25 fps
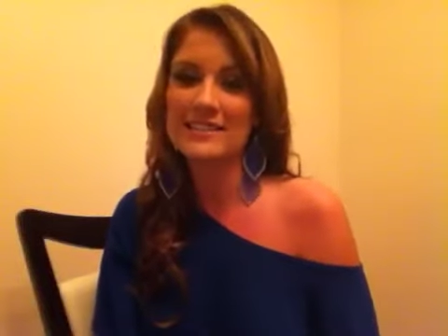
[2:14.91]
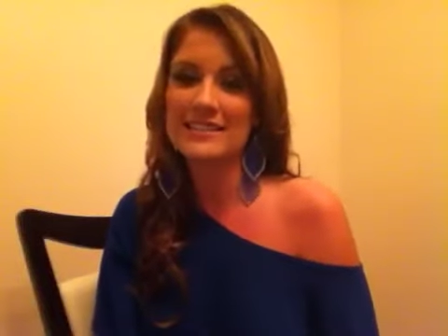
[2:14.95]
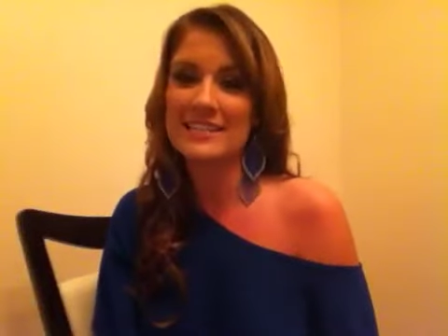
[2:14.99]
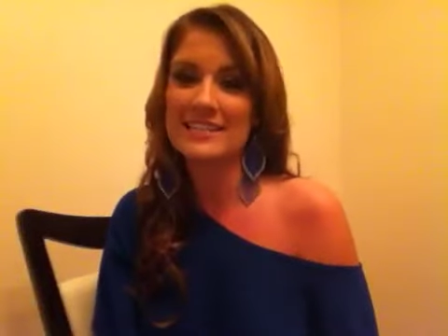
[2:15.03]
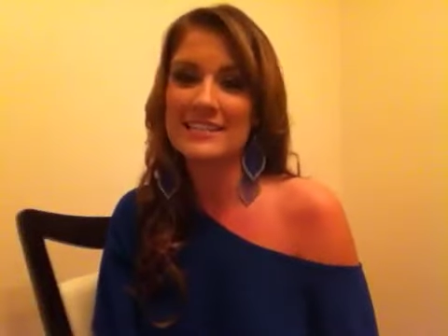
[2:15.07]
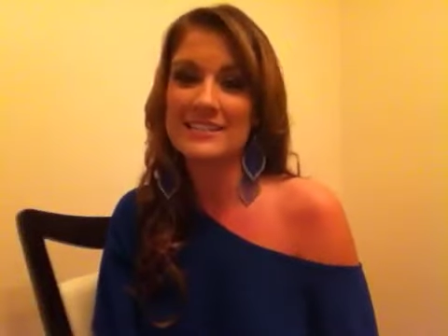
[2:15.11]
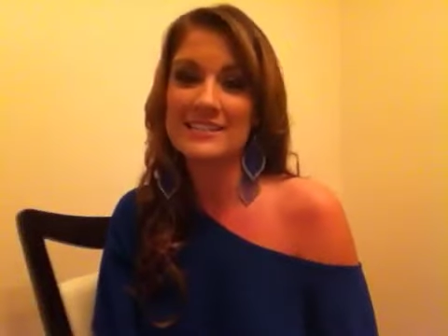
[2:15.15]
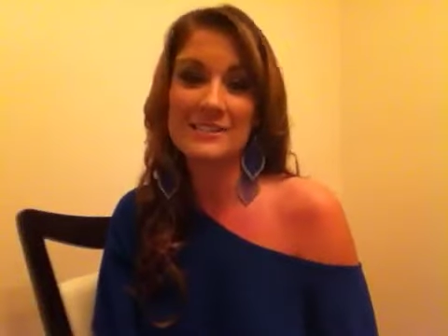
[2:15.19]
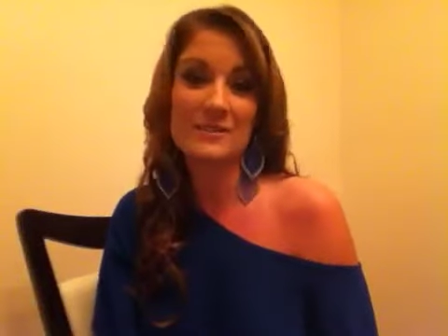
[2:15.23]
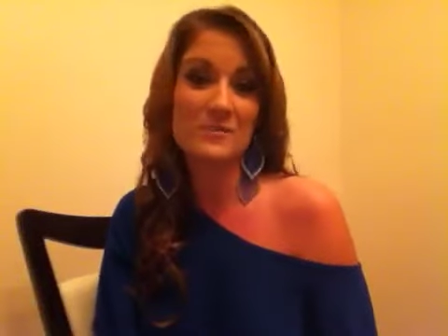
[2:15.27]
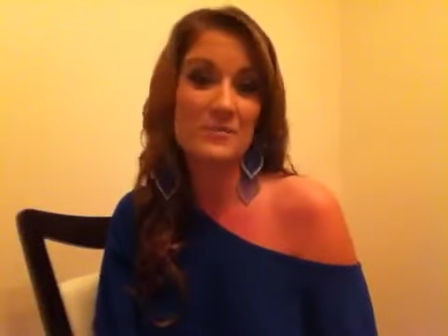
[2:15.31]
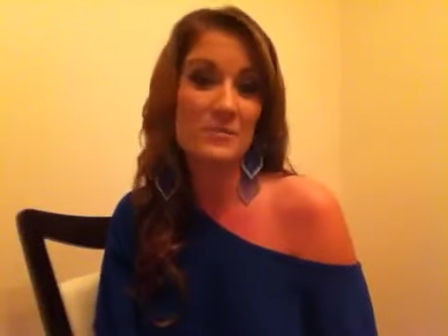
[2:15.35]

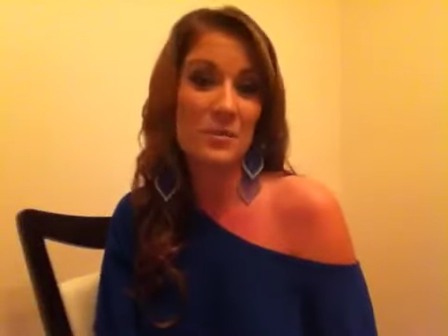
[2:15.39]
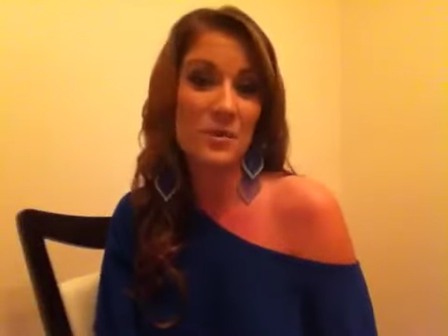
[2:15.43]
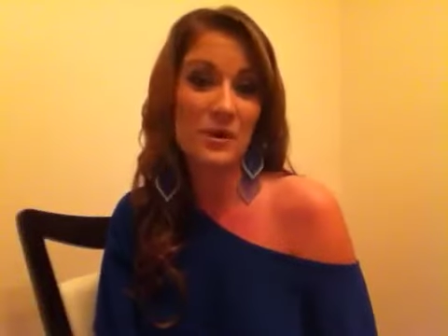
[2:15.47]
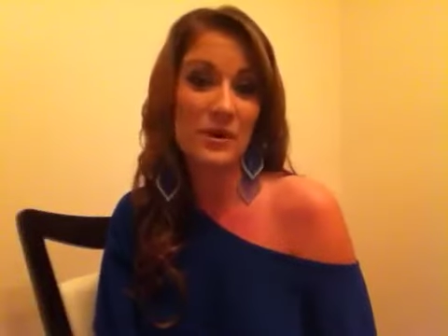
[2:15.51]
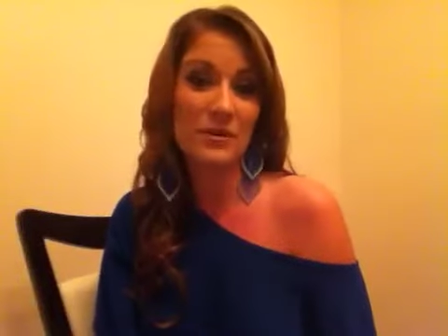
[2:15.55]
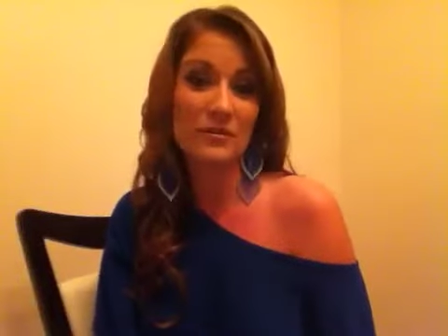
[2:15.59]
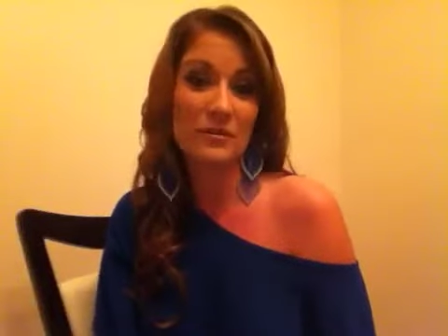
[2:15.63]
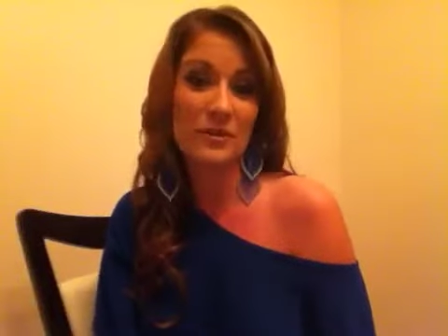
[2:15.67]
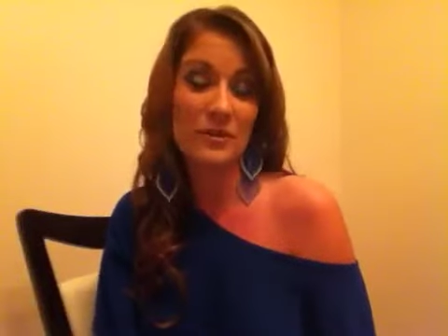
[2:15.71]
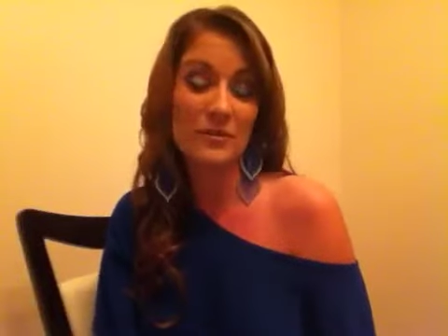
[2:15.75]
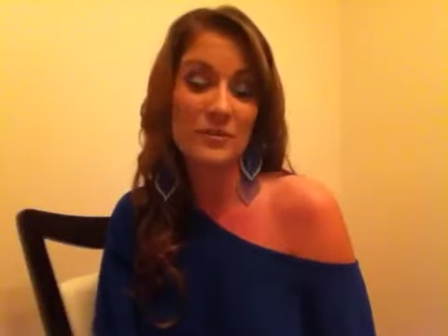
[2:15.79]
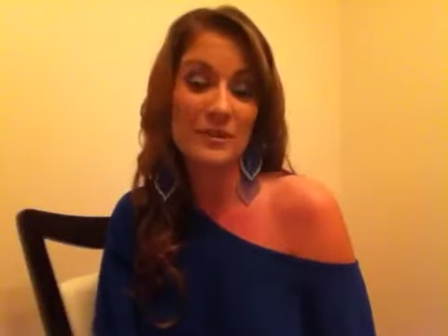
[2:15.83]
send some
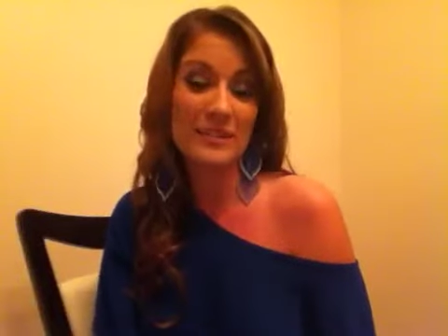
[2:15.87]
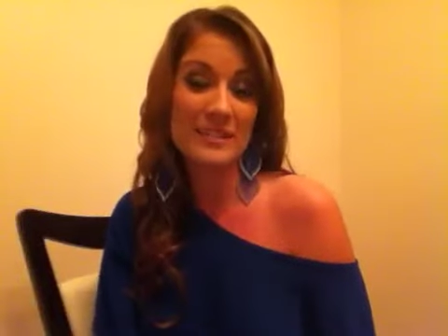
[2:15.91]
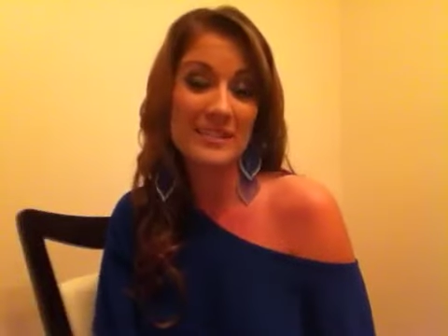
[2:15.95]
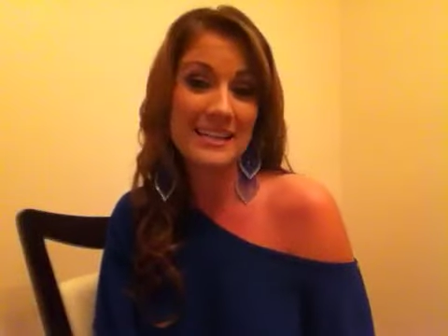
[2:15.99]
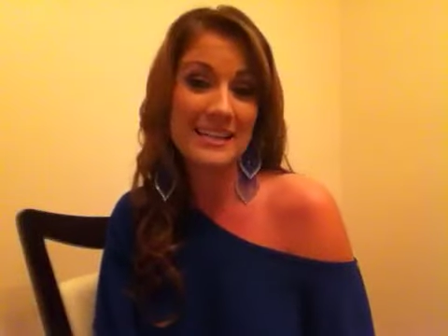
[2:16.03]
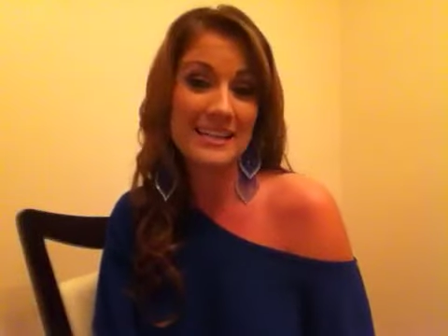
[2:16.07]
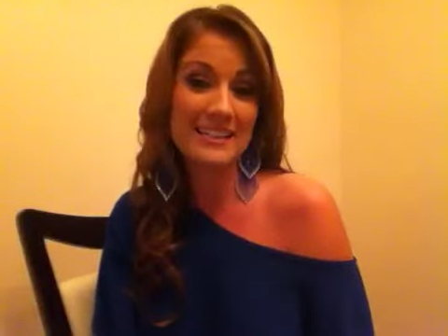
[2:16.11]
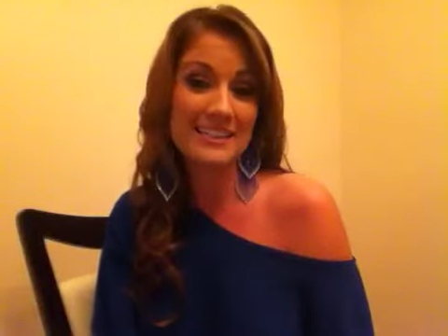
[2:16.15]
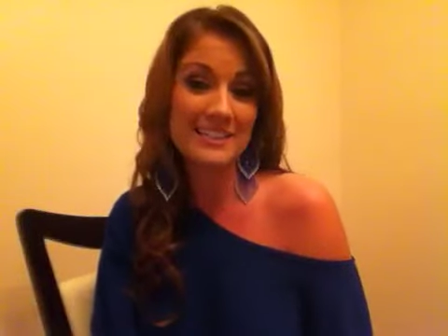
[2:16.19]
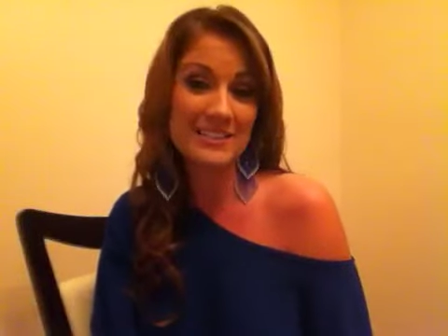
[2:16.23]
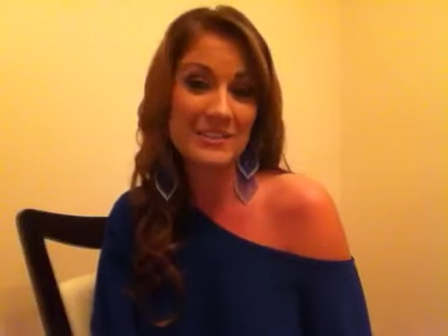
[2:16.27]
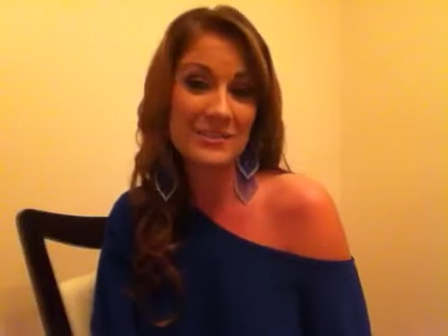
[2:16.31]
more for me
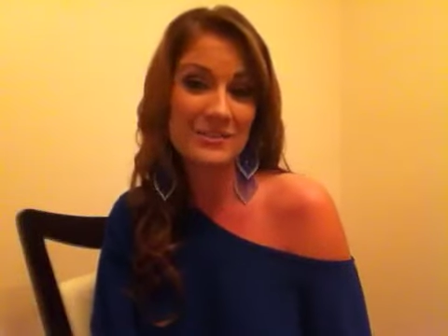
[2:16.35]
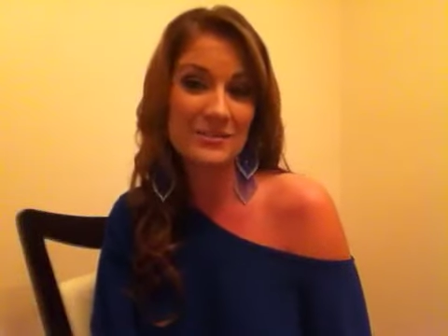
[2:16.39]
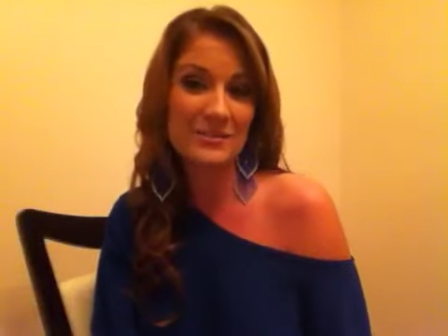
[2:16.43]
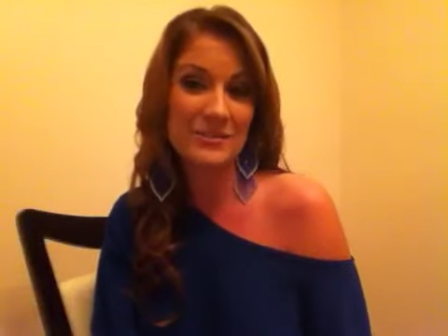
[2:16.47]
to answer